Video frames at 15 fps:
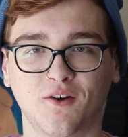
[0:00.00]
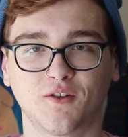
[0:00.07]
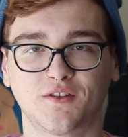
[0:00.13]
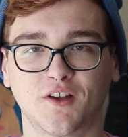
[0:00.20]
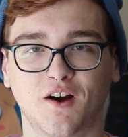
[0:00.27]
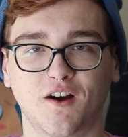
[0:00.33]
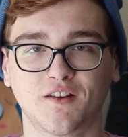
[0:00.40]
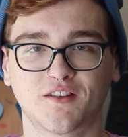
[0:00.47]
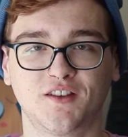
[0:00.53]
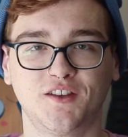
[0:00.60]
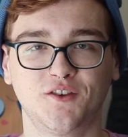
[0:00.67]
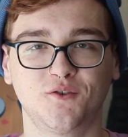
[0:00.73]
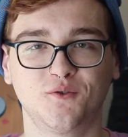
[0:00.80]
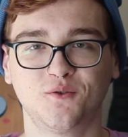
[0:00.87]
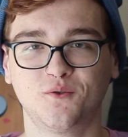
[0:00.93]
talk to
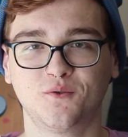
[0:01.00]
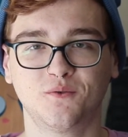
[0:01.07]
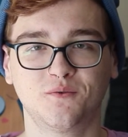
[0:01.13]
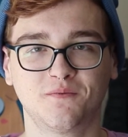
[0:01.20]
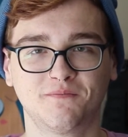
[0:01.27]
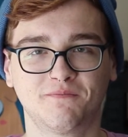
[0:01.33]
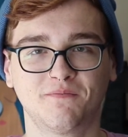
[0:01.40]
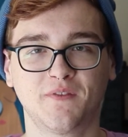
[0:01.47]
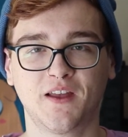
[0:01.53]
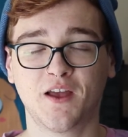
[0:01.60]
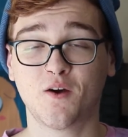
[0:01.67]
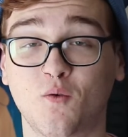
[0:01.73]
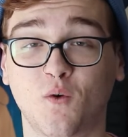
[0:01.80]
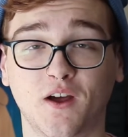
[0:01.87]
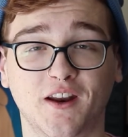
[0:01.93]
you
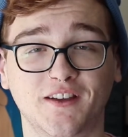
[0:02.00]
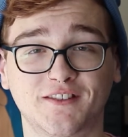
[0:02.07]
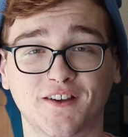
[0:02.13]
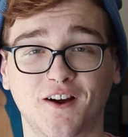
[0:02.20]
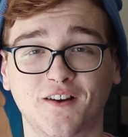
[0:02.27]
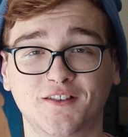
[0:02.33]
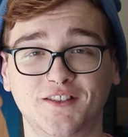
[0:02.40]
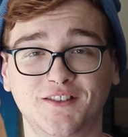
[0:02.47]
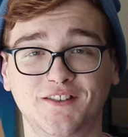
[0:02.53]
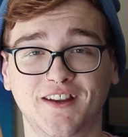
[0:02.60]
when I talk to you